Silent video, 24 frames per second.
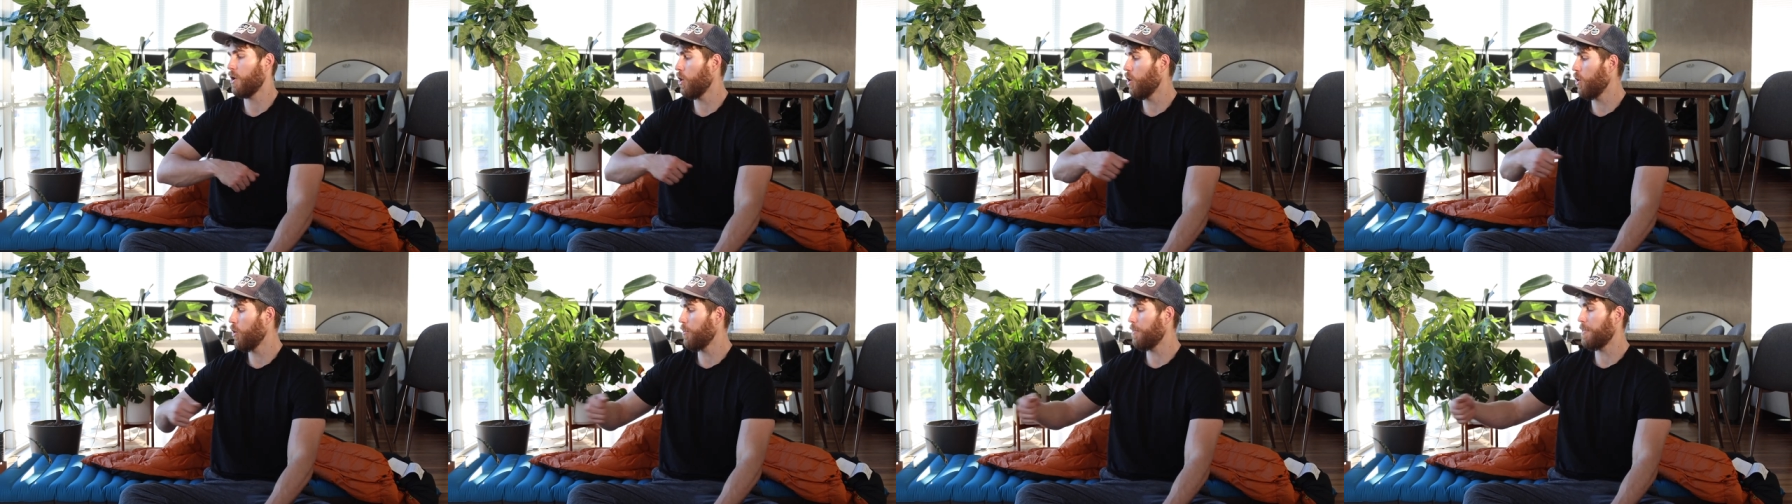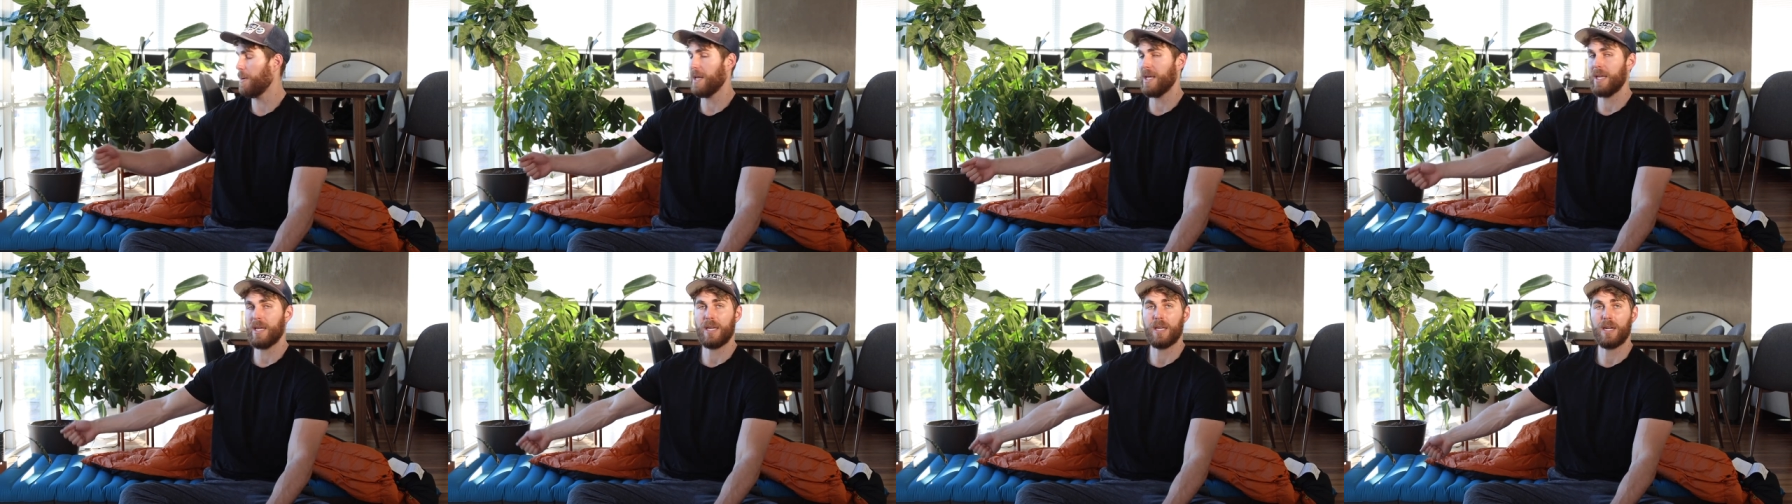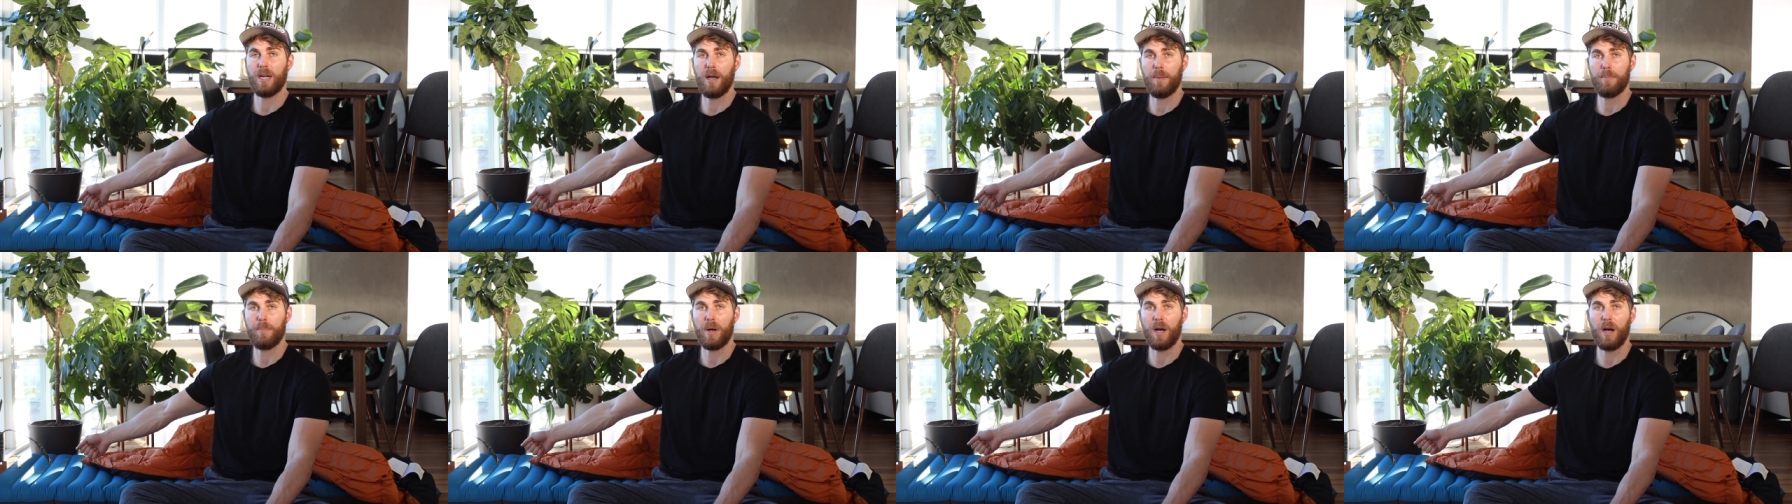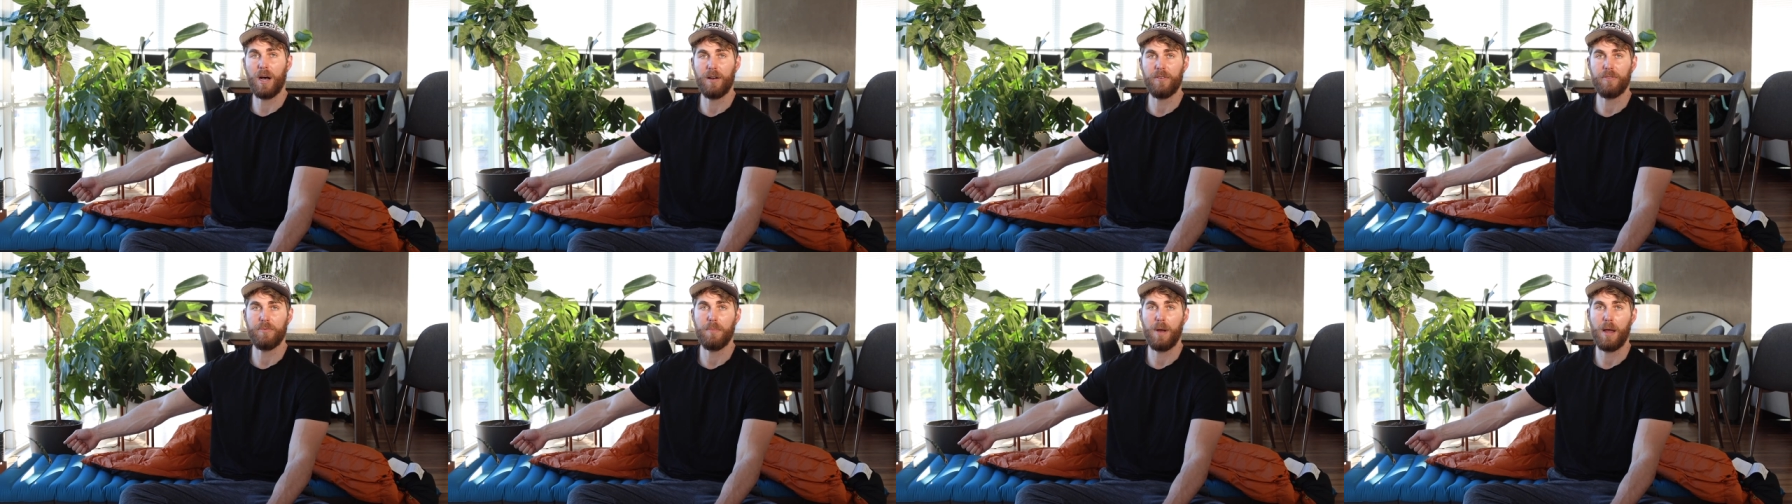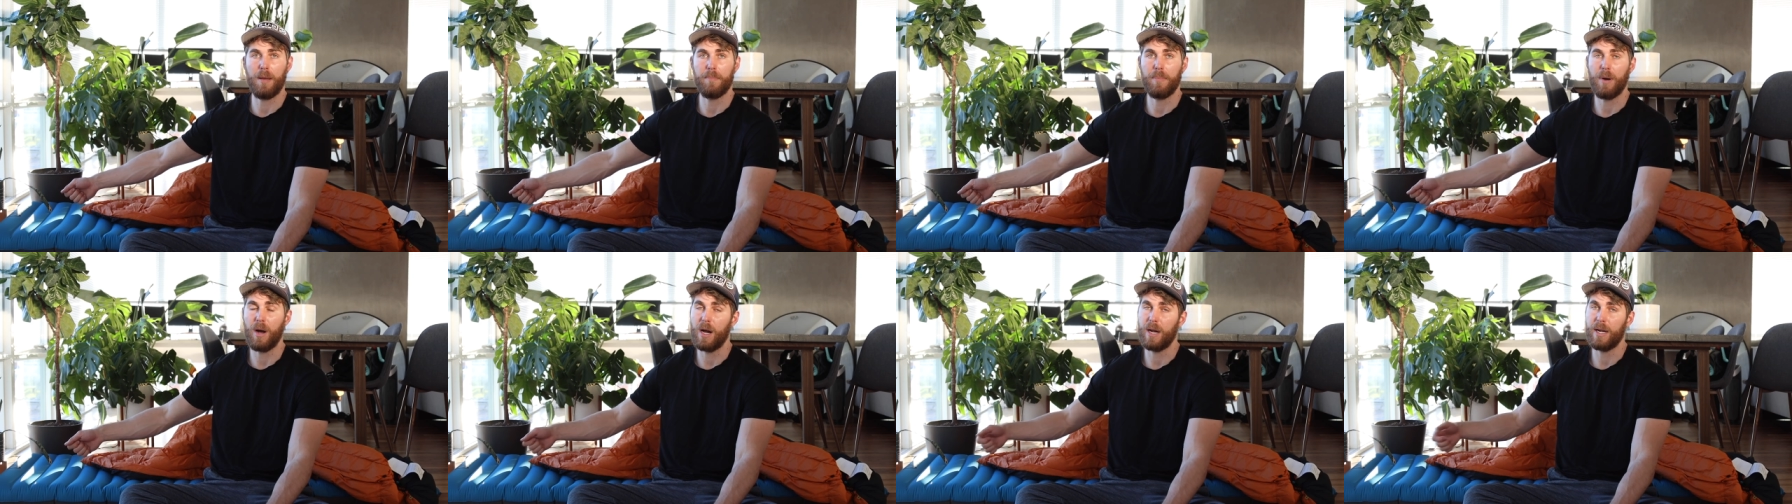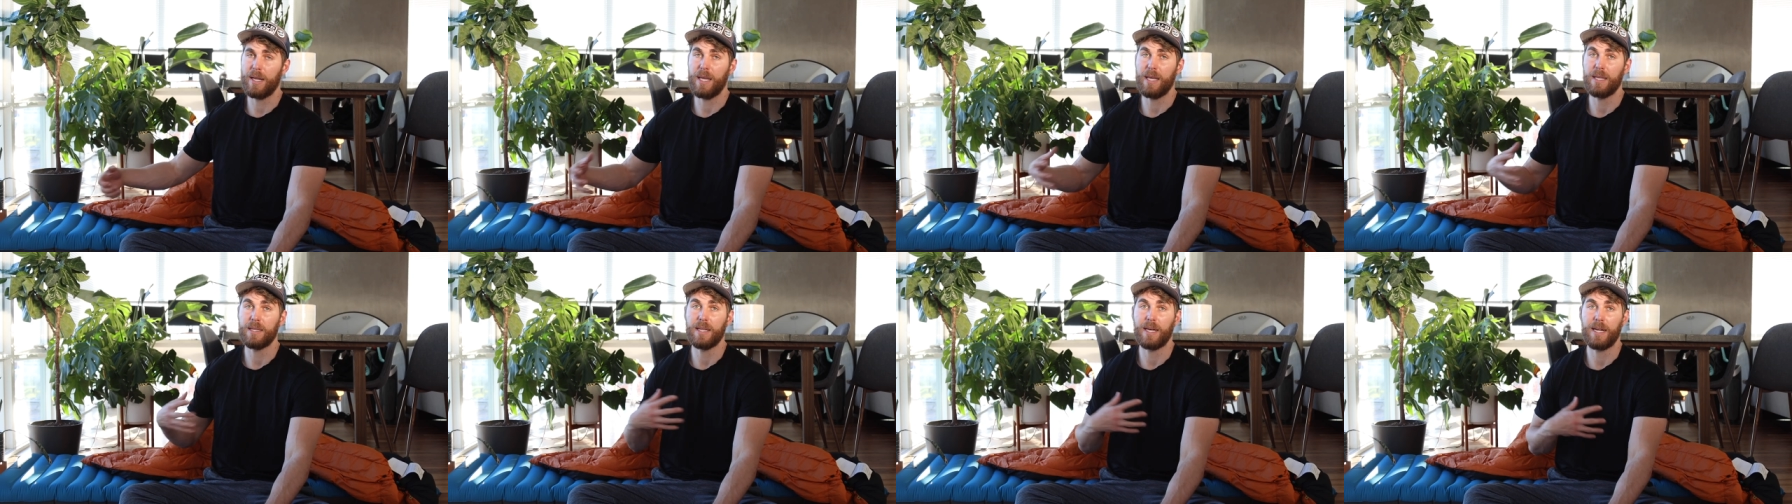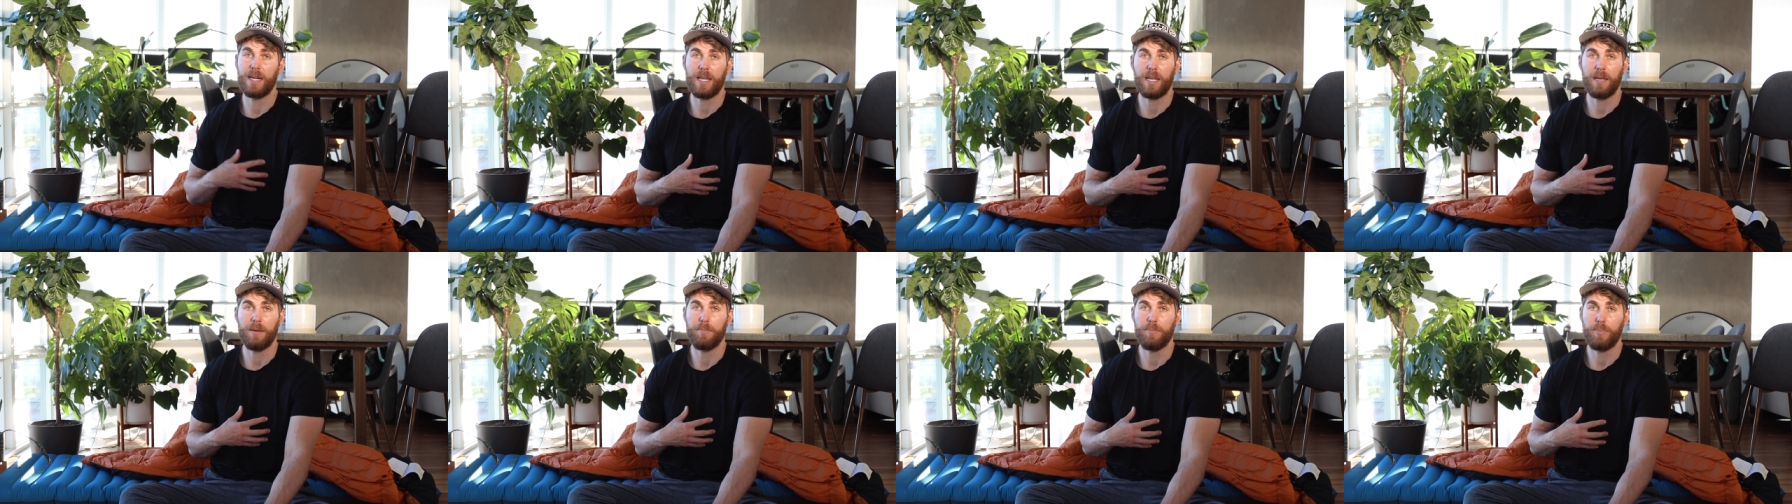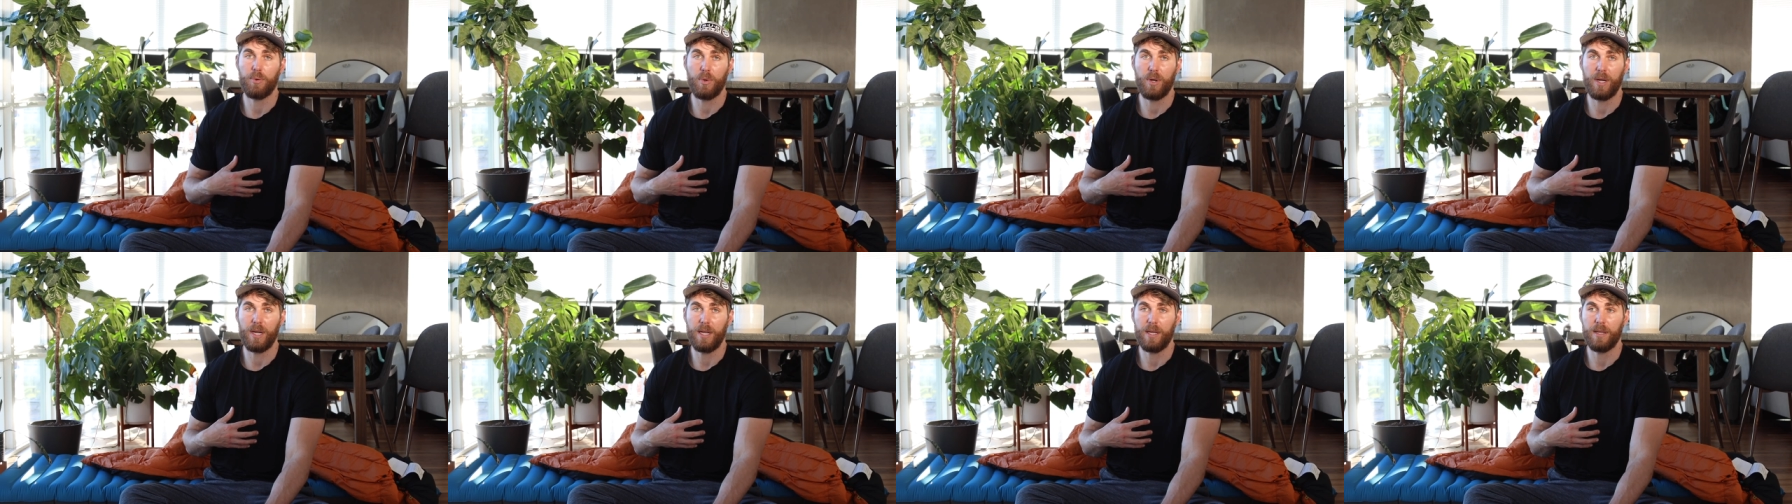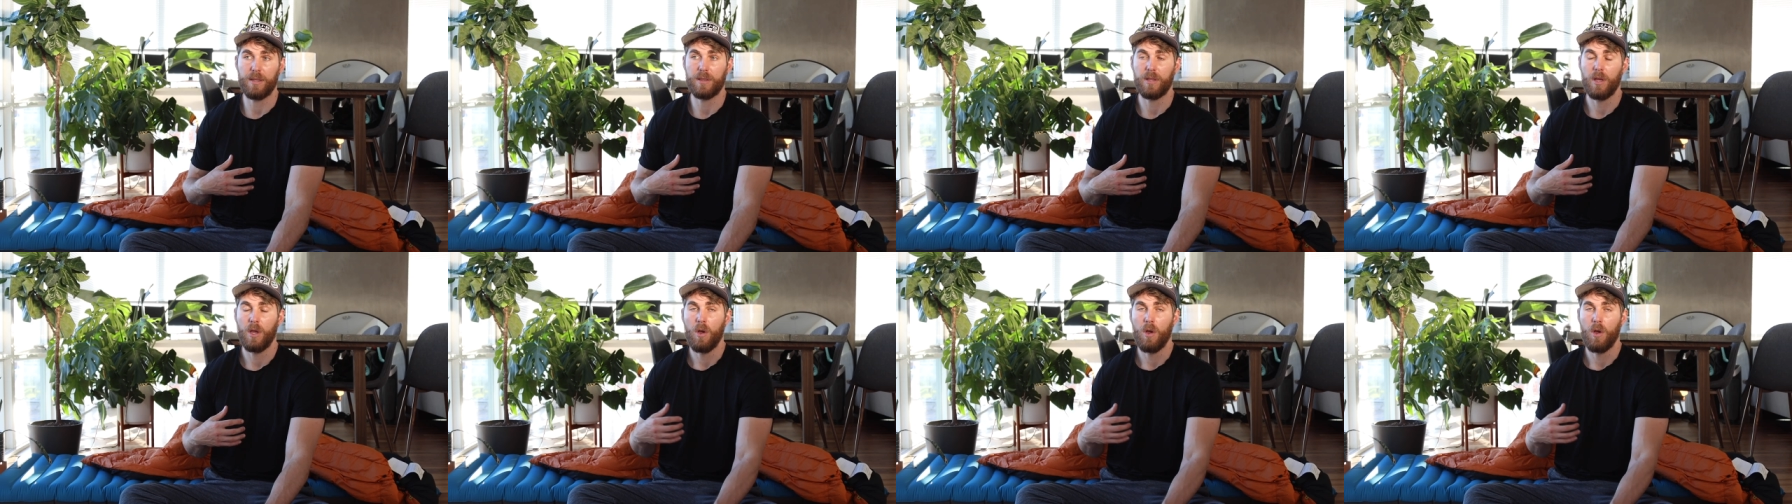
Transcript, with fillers: opening it up off my body and letting it breathe,